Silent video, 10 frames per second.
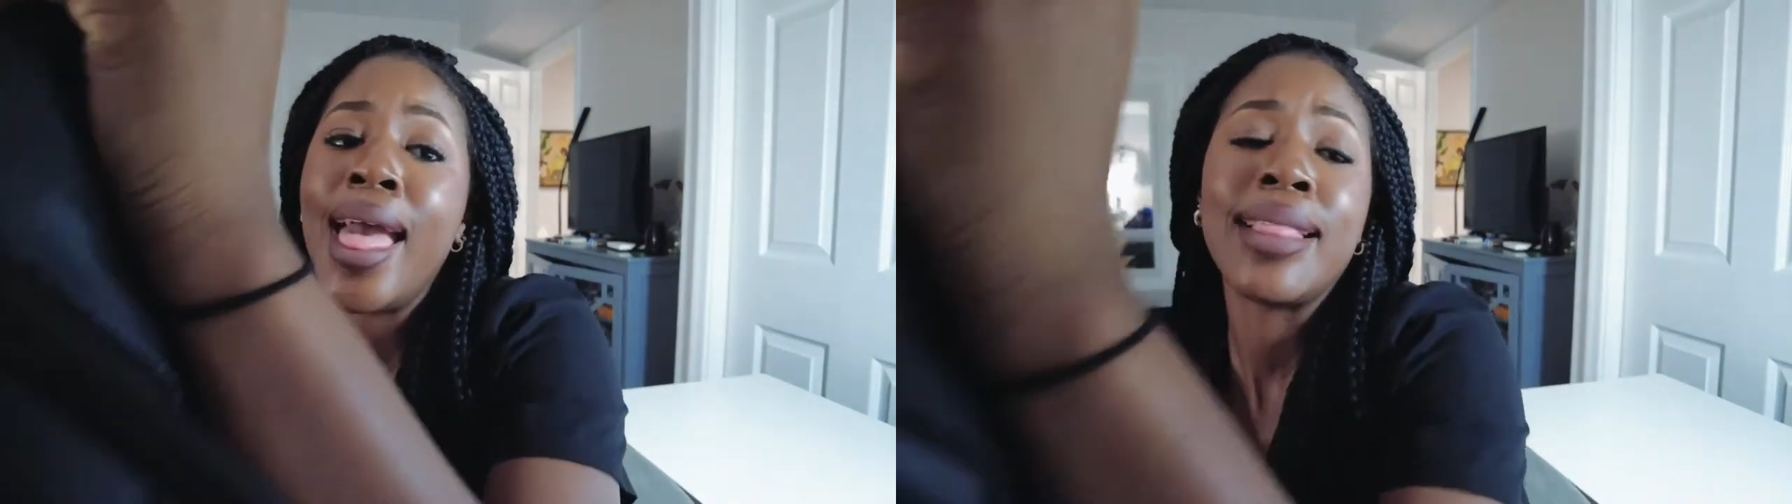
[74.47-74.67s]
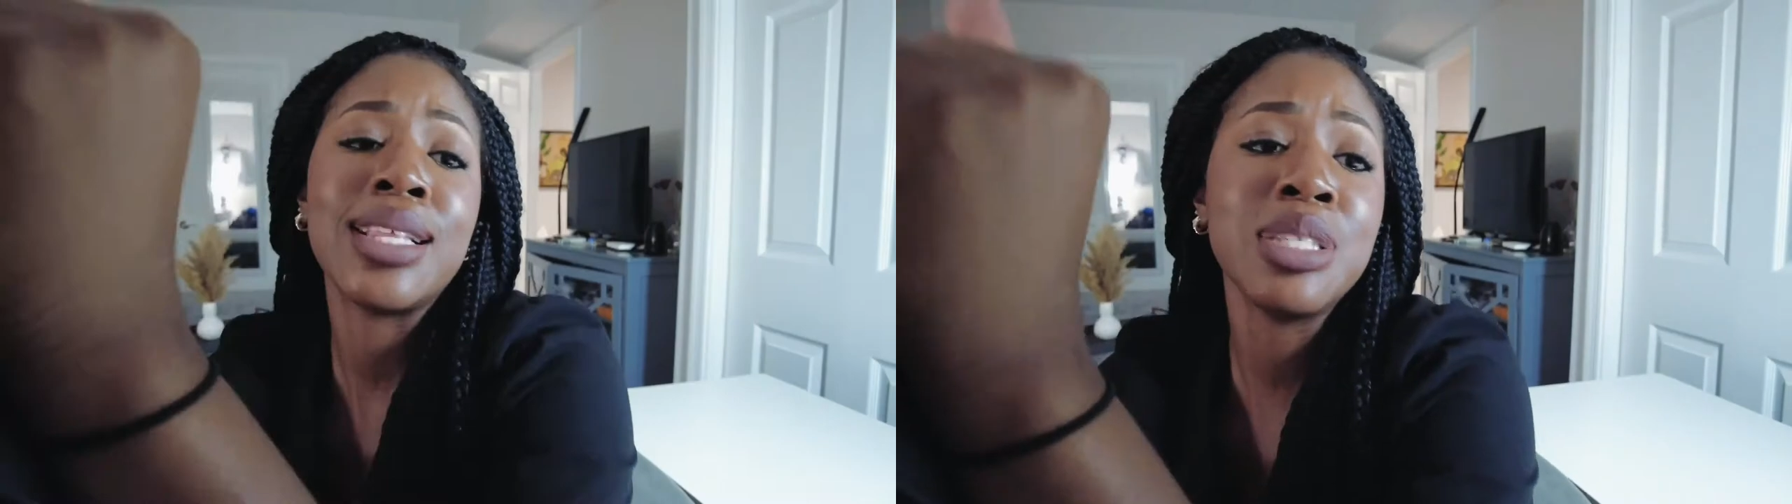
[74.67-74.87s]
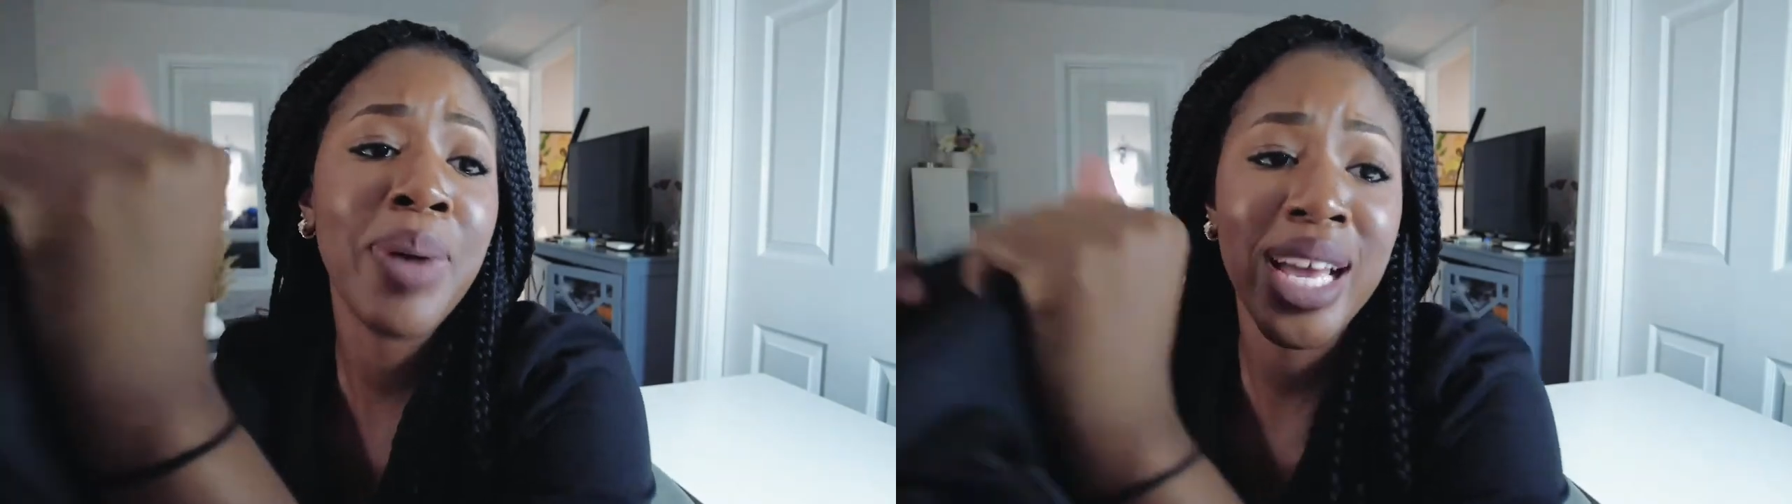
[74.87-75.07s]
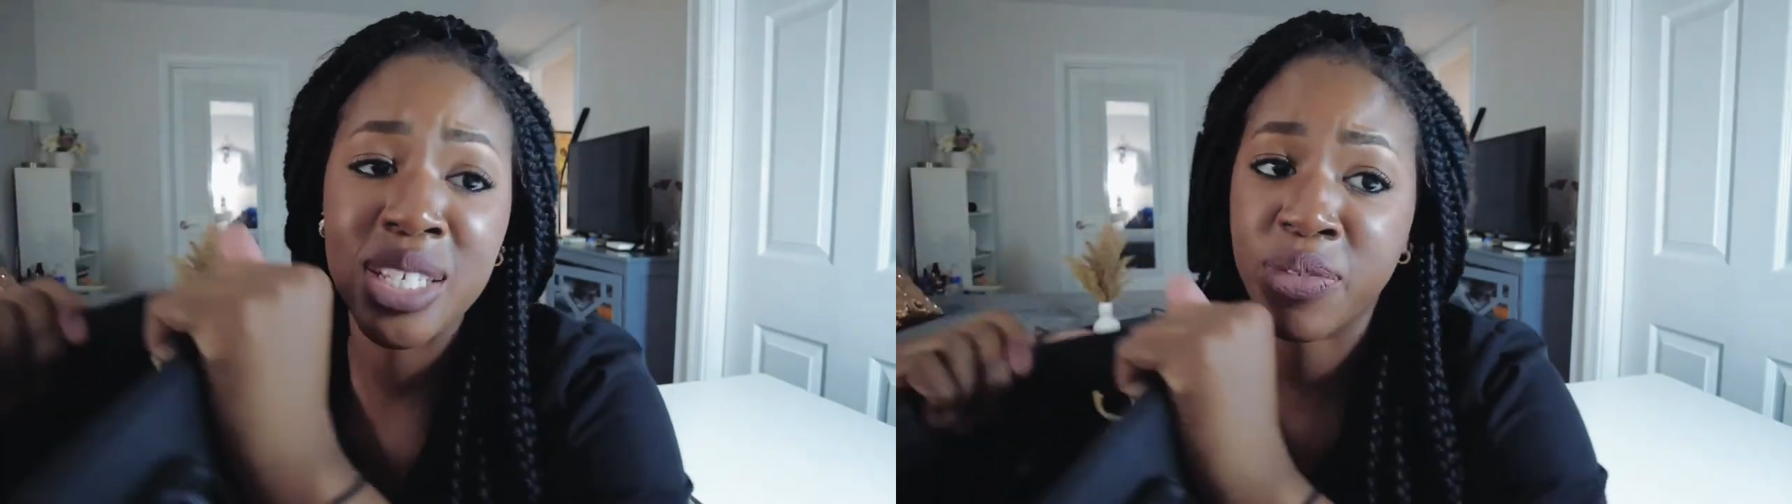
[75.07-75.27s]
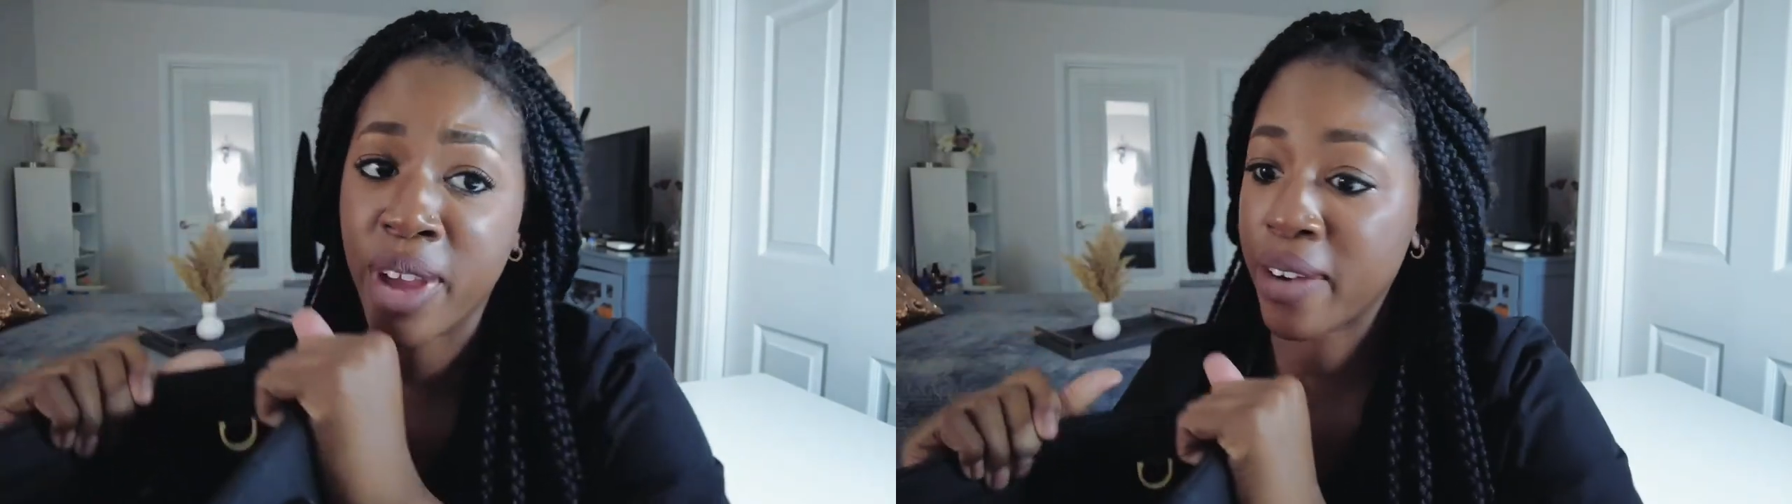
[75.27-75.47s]
this bag
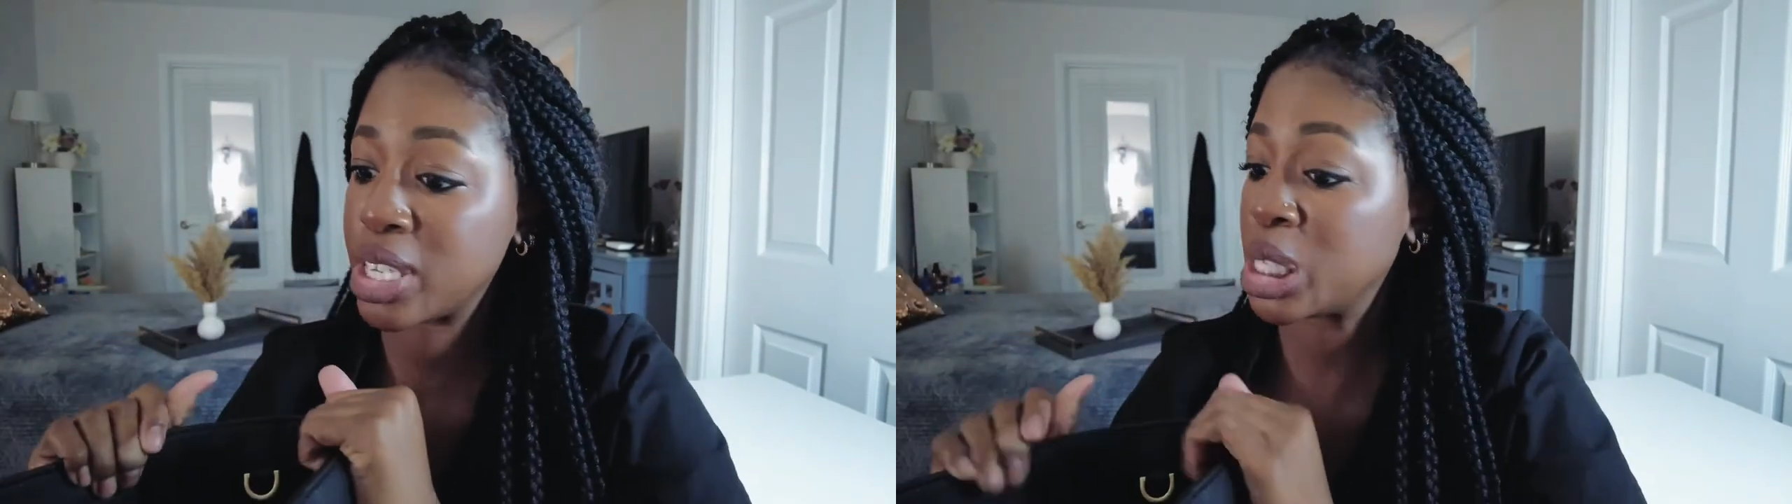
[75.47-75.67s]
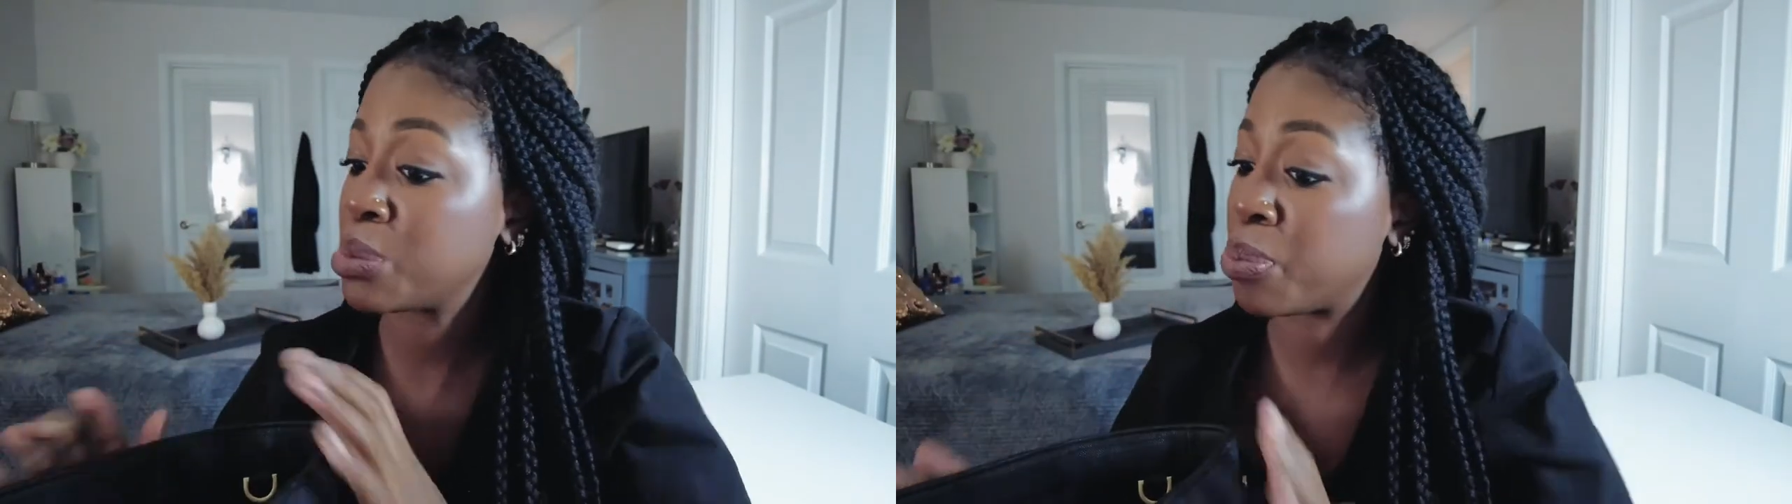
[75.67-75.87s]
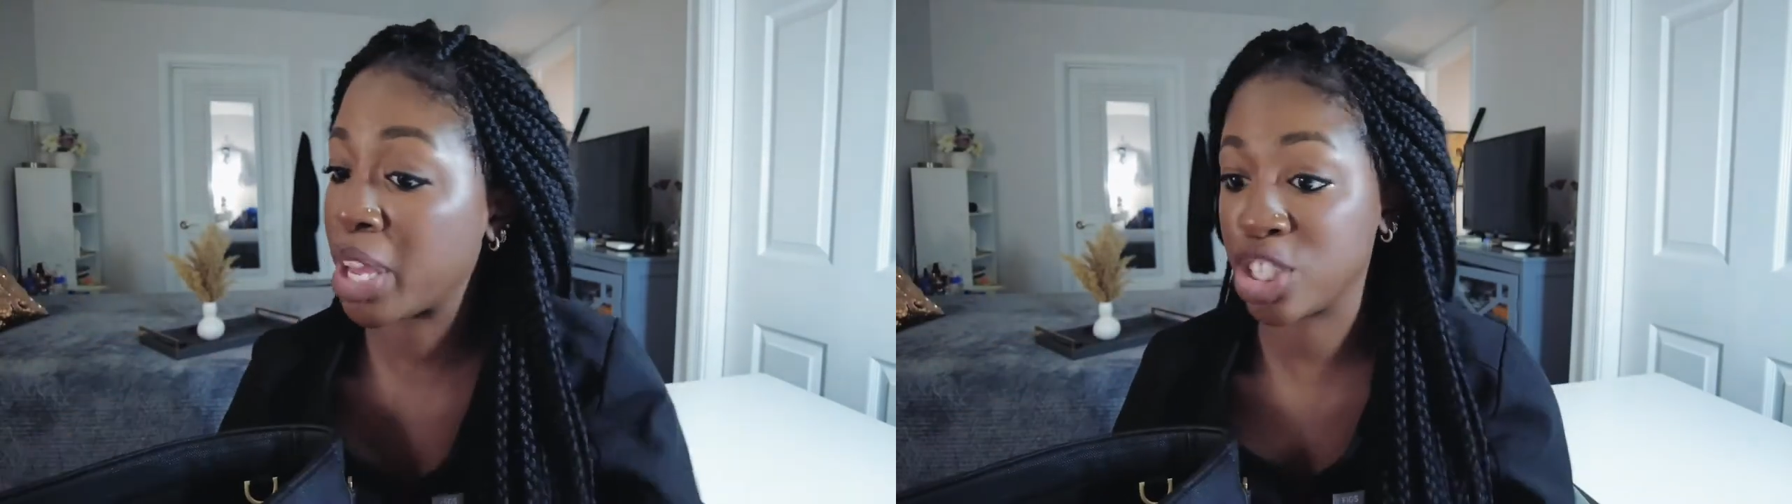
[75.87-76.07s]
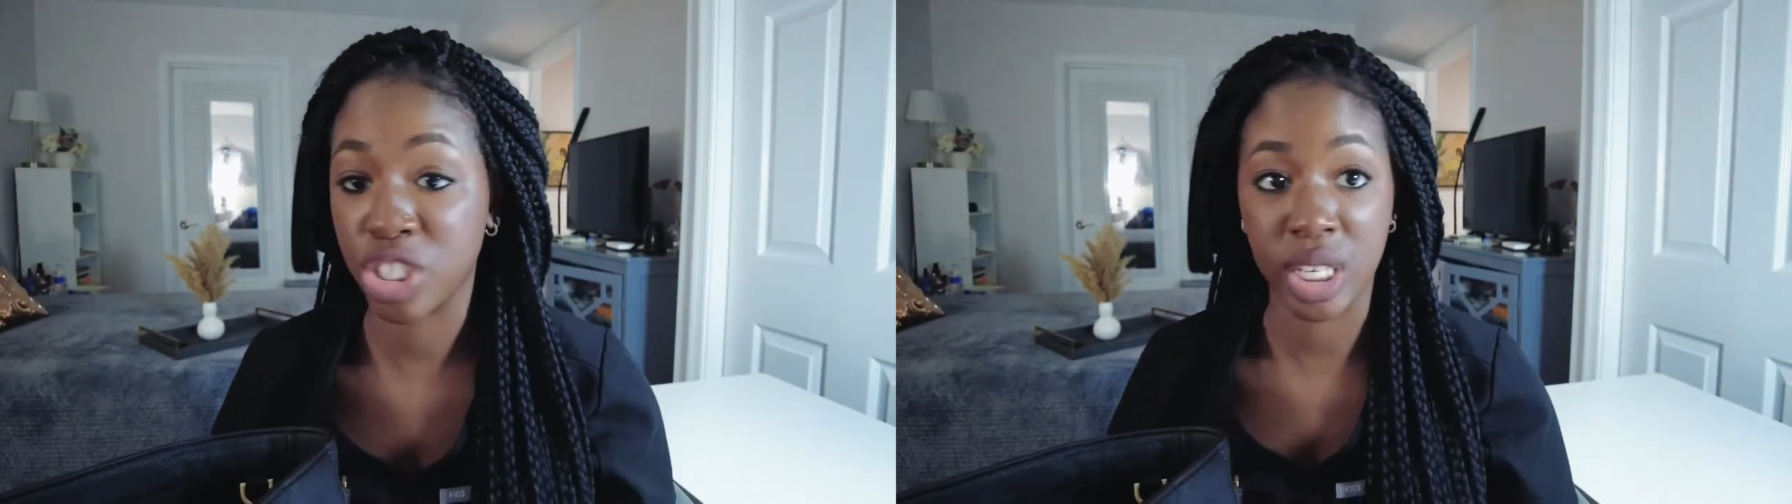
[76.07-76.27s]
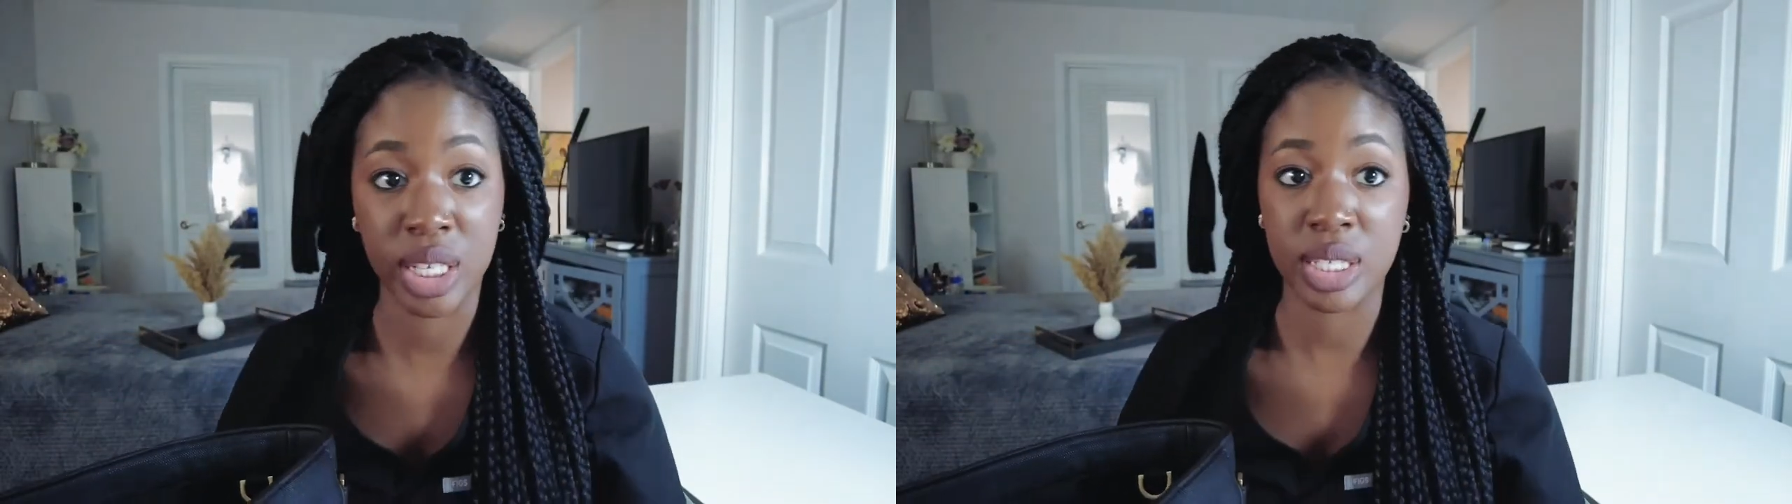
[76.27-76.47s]
is very
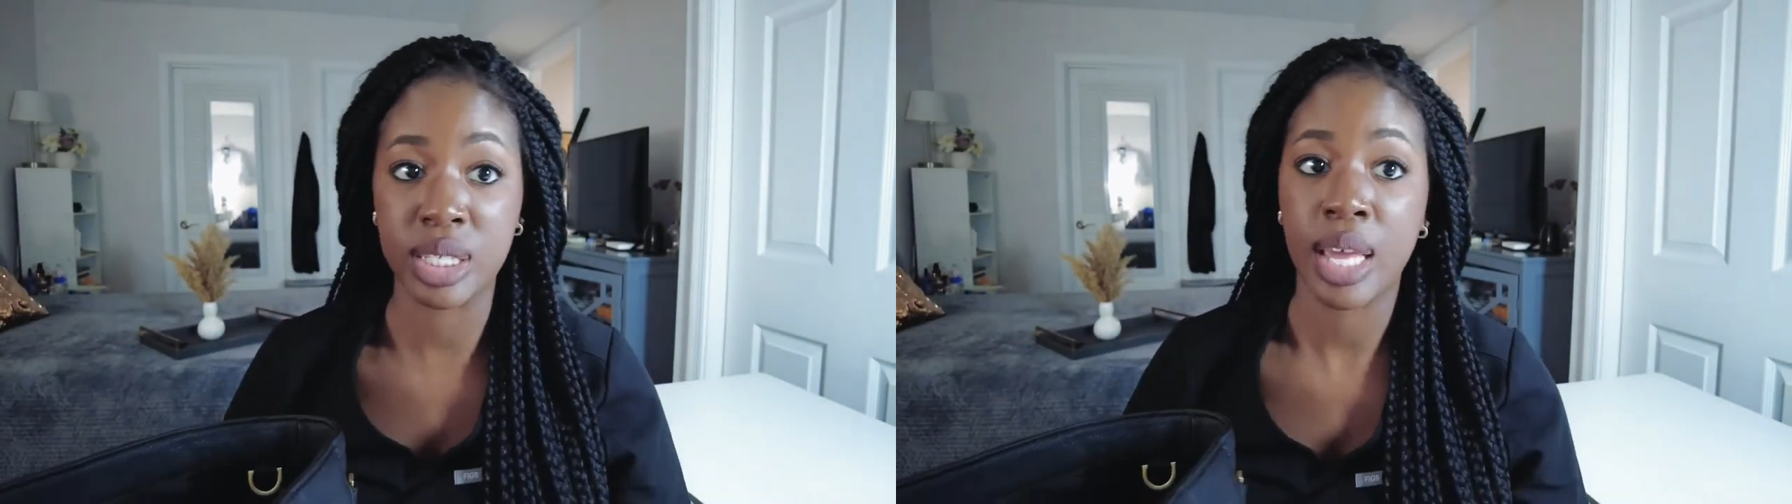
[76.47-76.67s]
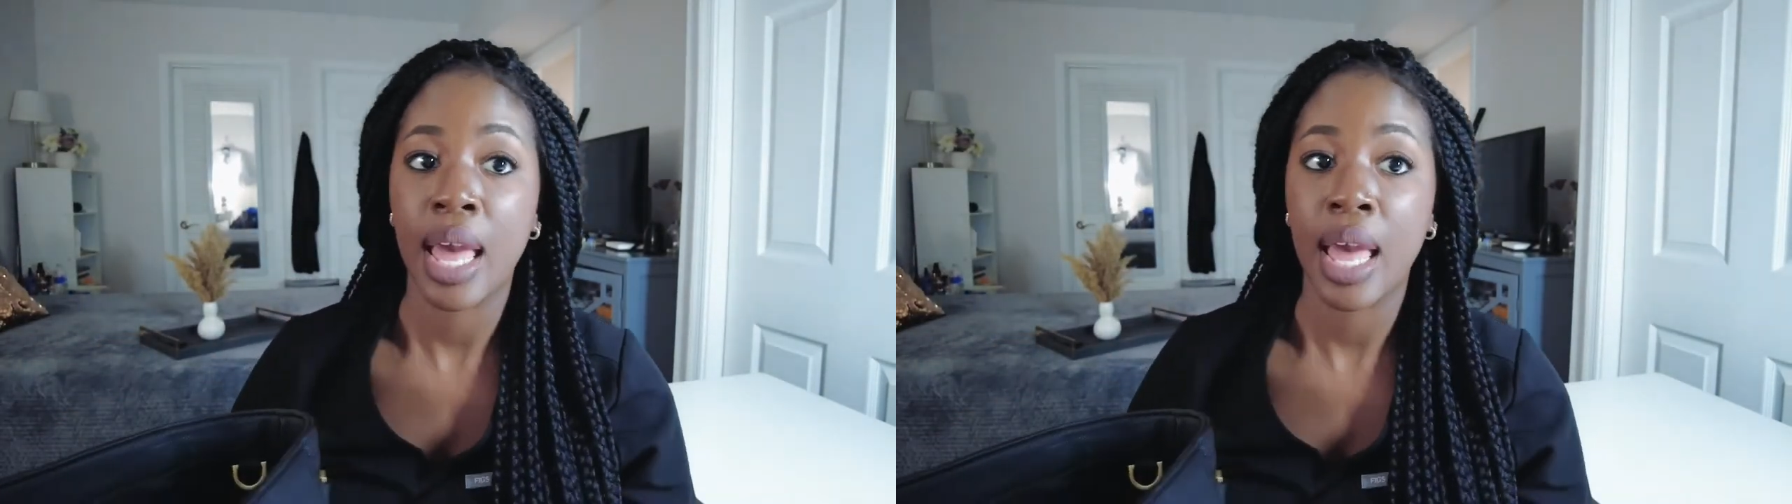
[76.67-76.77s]
spacious